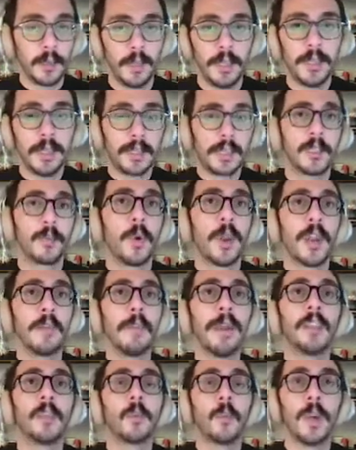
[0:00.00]
And this is what I
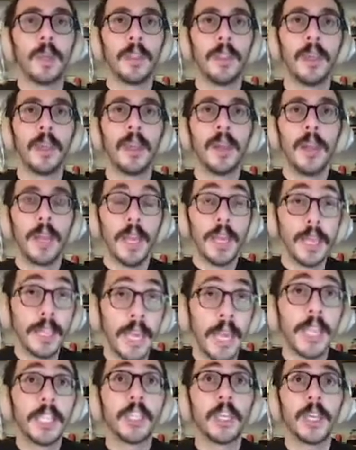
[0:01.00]
meant with
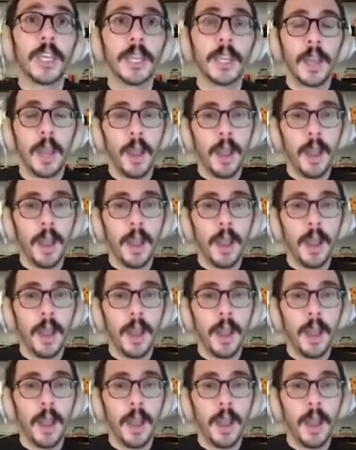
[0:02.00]
engaging